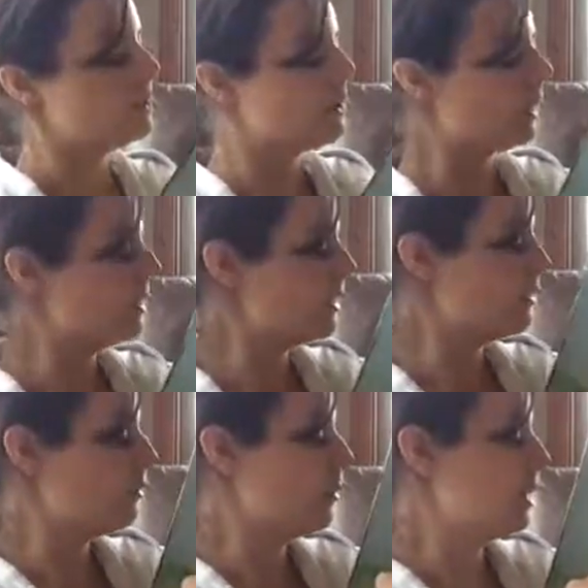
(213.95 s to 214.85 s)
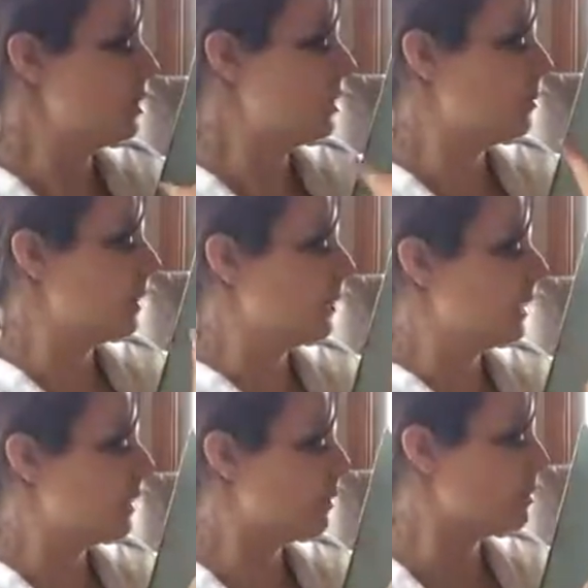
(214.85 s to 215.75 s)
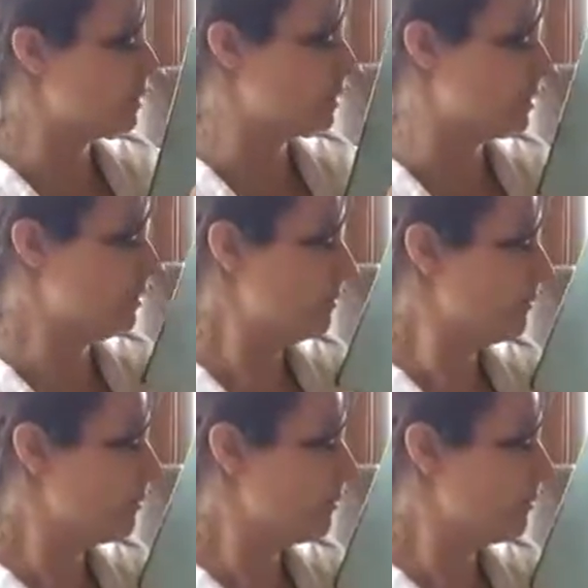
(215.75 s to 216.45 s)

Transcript: So that's information about where that was done.